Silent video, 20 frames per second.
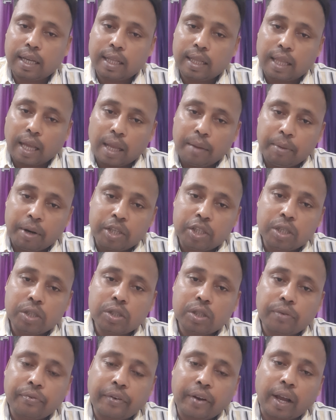the
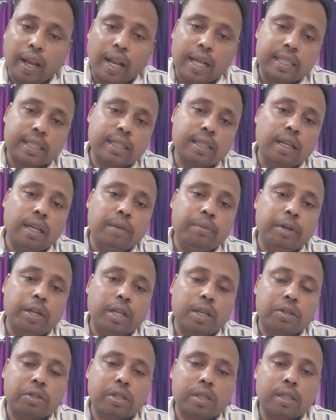emergence of classical
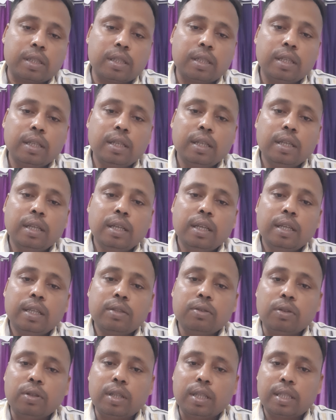imitation.
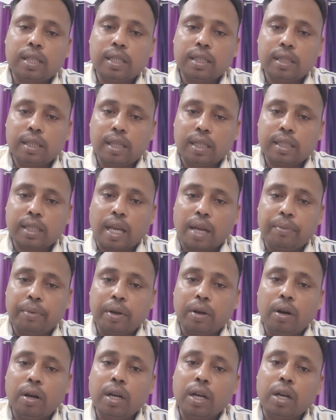So this can
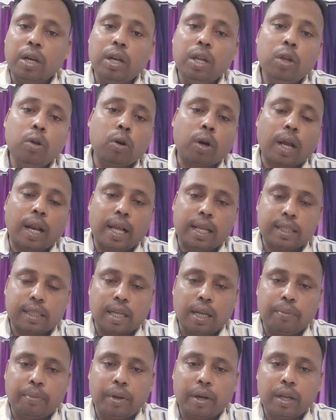be called a
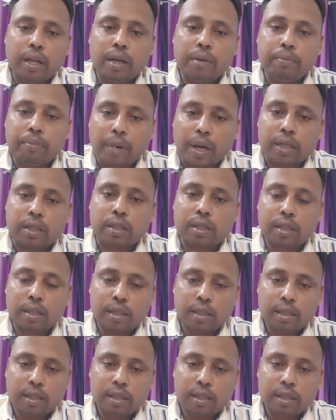neoclassical period, but